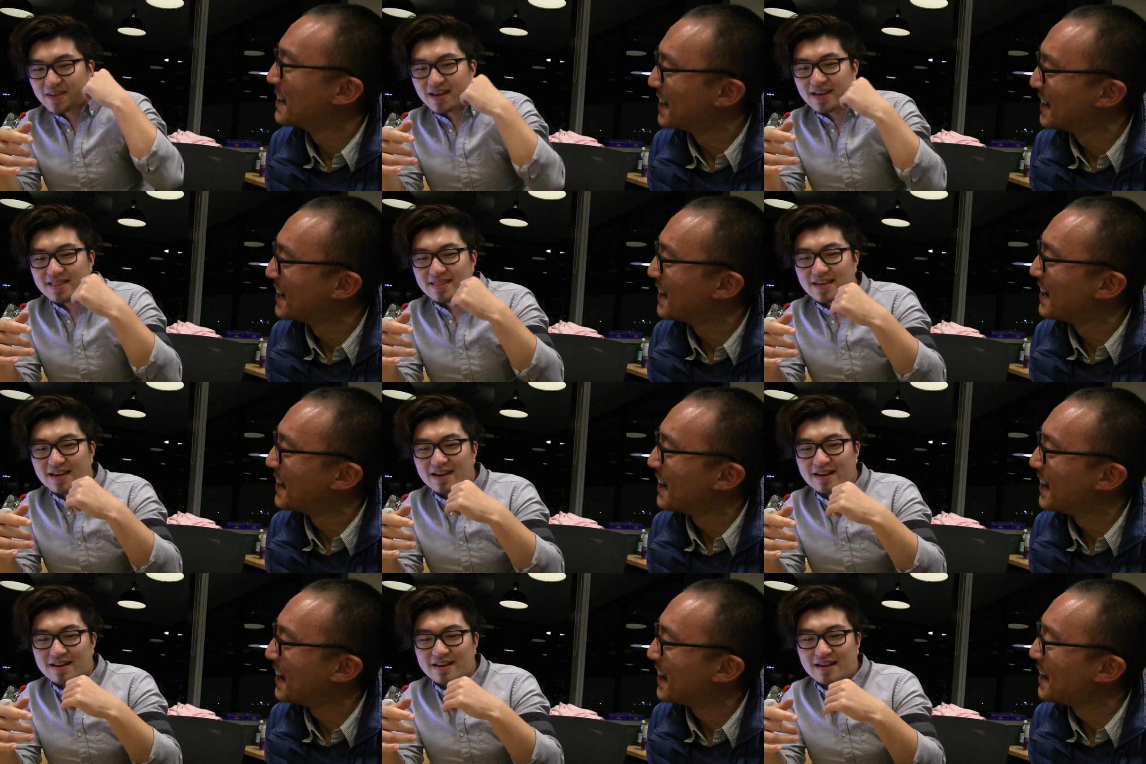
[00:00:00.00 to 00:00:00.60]
Speaker 1: And
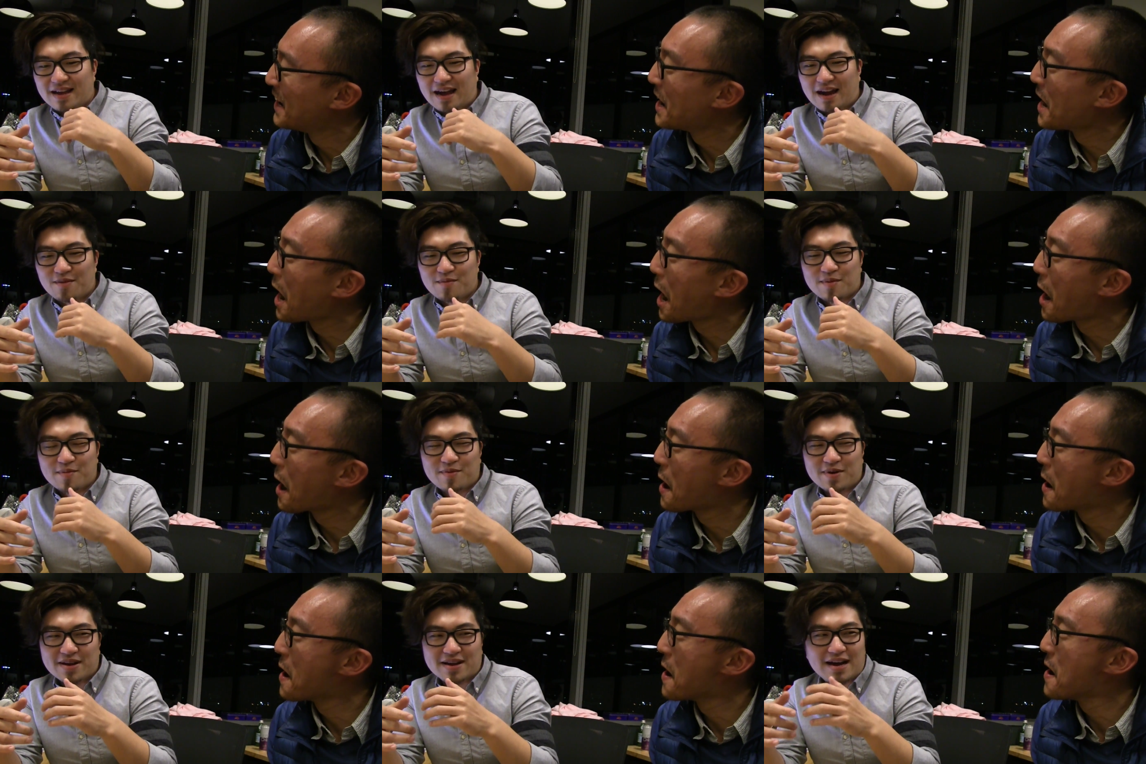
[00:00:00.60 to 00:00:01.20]
then I
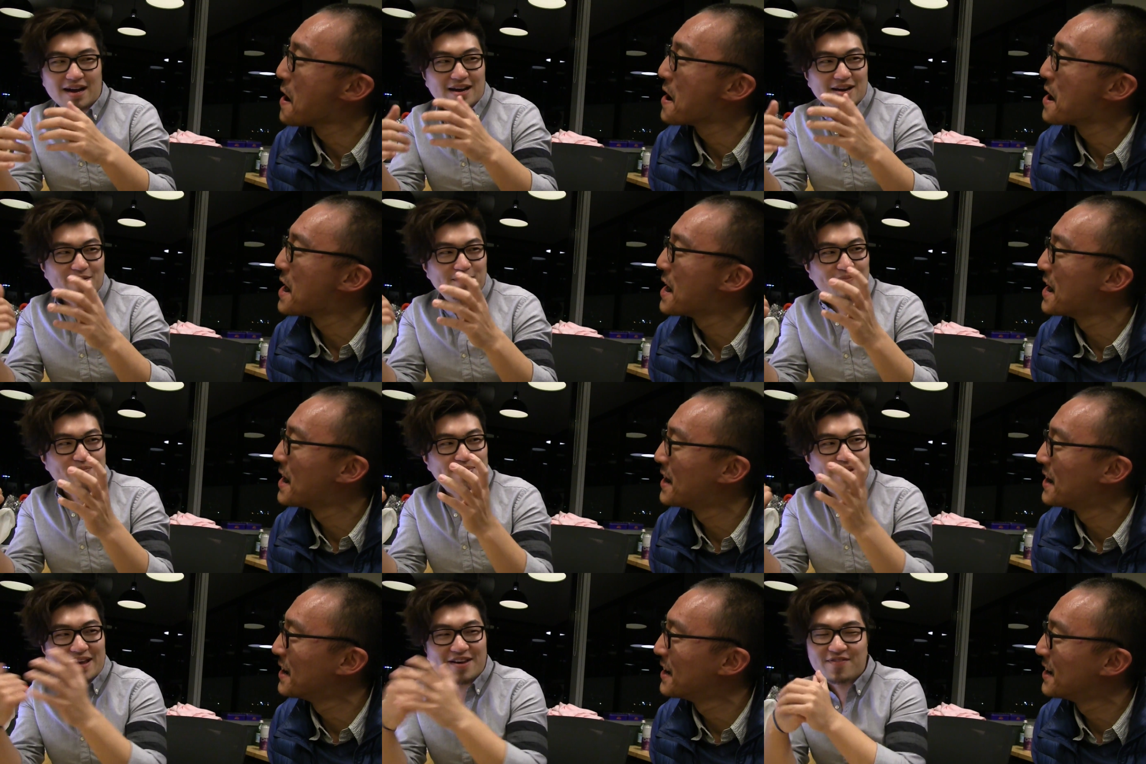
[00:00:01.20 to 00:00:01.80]
remember he got in a
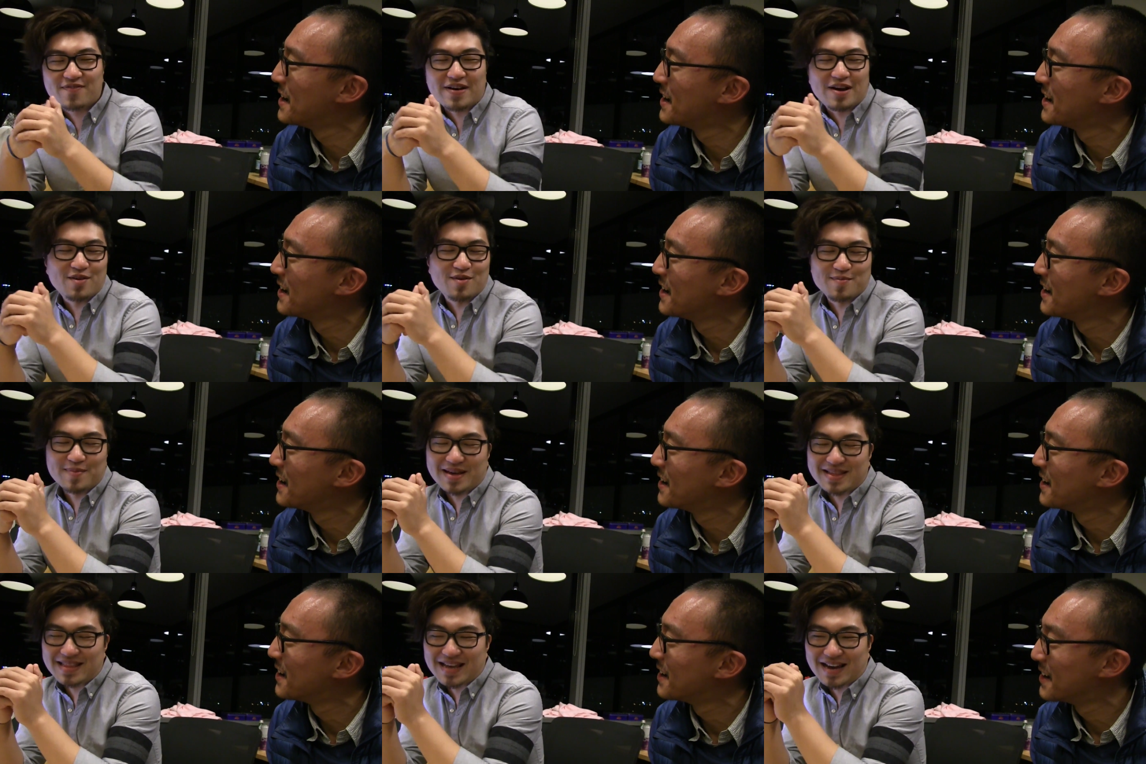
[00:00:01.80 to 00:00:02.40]
big fight
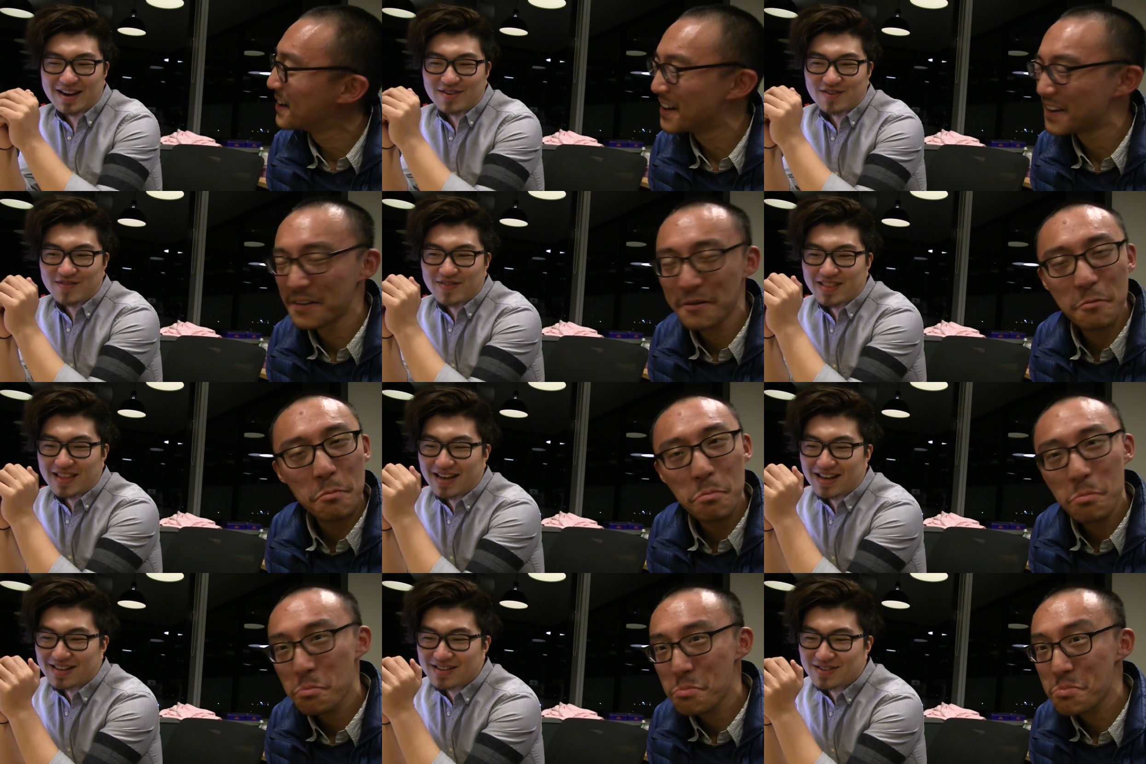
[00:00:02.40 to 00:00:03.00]
with my dad over
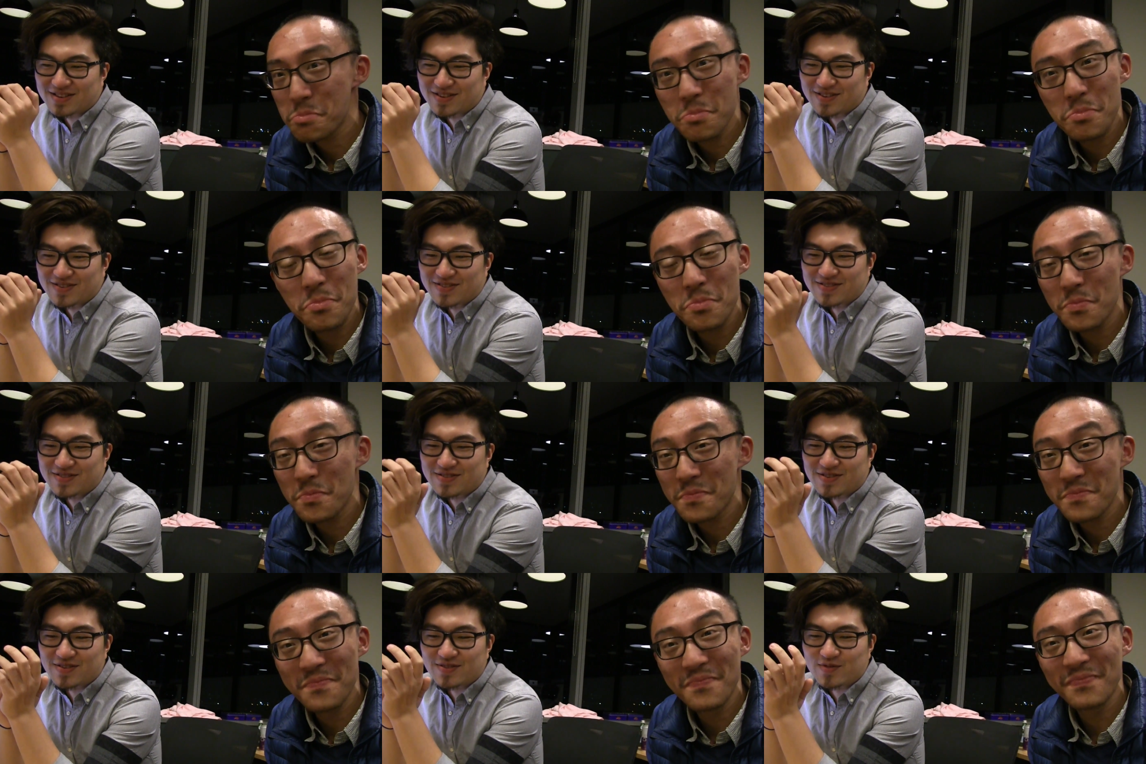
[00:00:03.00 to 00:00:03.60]
that.
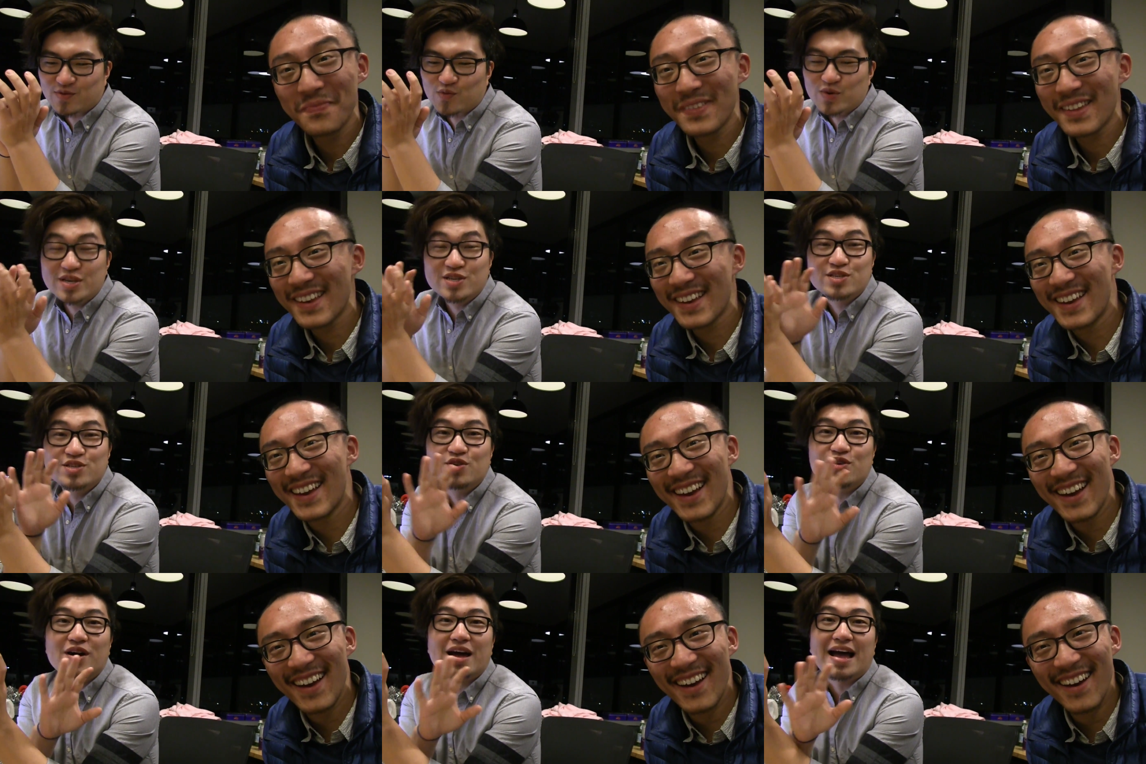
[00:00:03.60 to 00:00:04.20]
So, so we
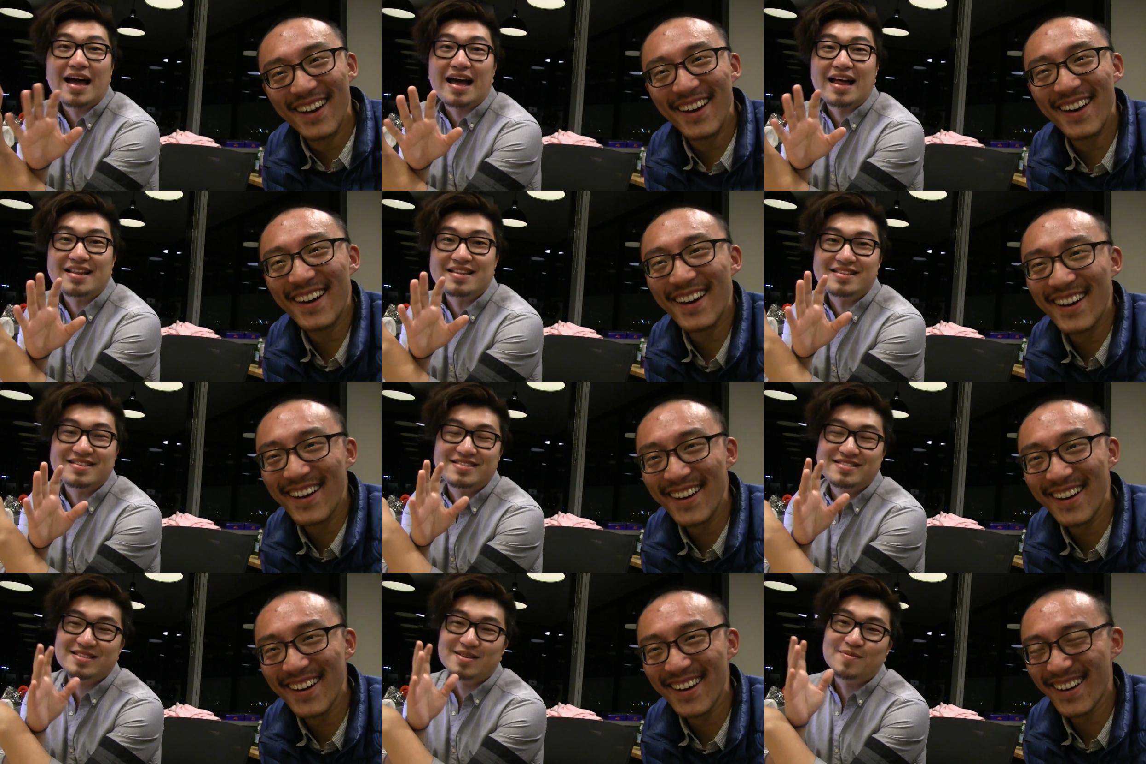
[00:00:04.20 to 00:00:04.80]
still
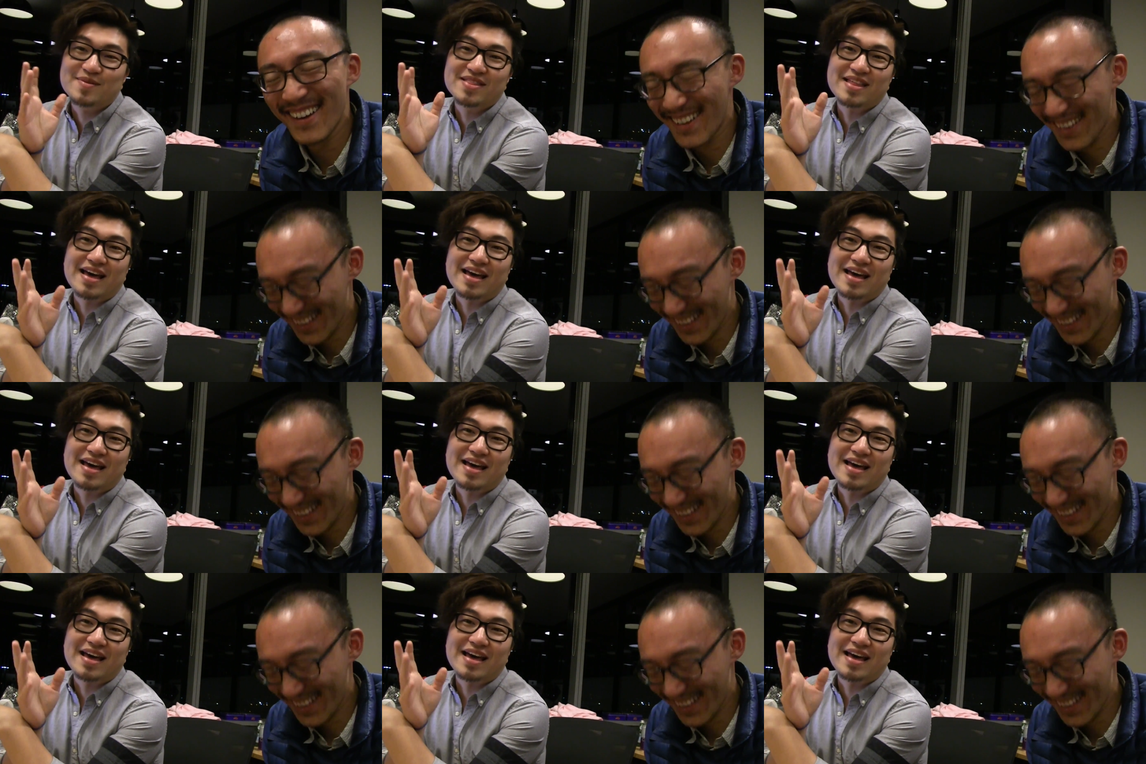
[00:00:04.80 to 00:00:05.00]
had some